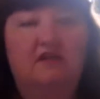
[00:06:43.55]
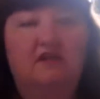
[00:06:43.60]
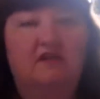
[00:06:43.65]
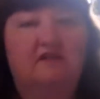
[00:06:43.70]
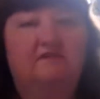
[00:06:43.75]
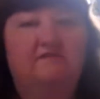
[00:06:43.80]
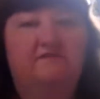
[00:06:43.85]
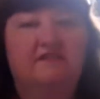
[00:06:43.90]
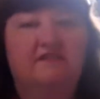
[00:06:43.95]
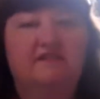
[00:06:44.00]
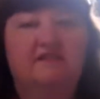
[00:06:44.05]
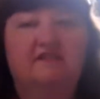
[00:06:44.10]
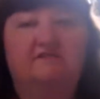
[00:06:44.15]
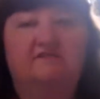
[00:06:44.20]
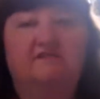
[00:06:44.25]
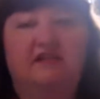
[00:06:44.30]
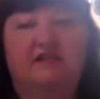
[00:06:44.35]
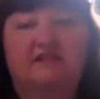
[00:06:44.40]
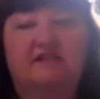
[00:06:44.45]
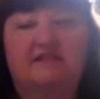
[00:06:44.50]
Visit
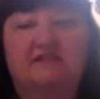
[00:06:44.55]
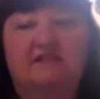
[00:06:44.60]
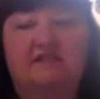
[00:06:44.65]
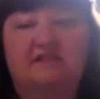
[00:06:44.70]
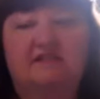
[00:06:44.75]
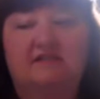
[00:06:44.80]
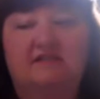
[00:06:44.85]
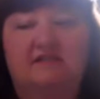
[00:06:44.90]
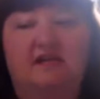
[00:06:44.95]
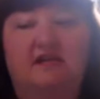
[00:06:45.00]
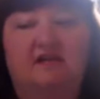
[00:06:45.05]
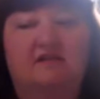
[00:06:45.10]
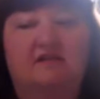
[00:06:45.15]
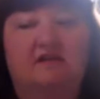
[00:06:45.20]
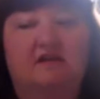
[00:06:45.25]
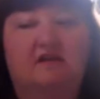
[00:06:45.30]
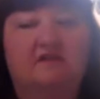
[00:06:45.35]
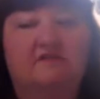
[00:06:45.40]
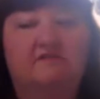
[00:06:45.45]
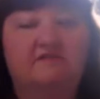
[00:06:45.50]

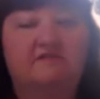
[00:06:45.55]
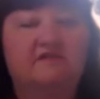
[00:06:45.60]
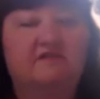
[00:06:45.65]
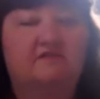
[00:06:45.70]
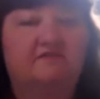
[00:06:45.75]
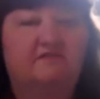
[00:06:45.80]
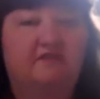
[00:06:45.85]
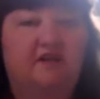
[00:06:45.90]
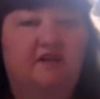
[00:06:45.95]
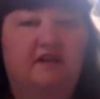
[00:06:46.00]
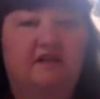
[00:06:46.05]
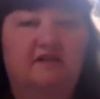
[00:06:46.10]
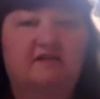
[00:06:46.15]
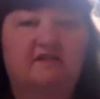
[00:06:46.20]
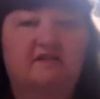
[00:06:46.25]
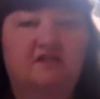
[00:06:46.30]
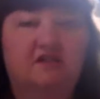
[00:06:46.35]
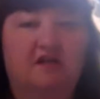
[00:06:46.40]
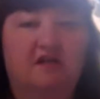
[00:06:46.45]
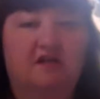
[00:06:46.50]
vaccines.gov to find a
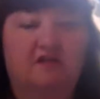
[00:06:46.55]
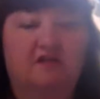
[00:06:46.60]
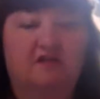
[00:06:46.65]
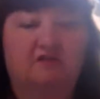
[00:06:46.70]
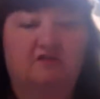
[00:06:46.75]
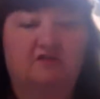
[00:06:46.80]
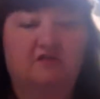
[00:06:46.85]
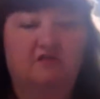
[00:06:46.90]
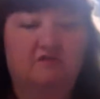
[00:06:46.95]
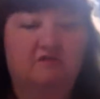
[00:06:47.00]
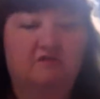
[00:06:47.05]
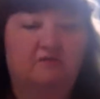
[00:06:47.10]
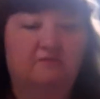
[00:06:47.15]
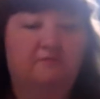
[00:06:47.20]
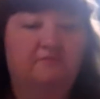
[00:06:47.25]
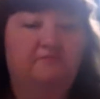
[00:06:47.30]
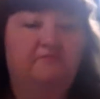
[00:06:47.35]
shot near you.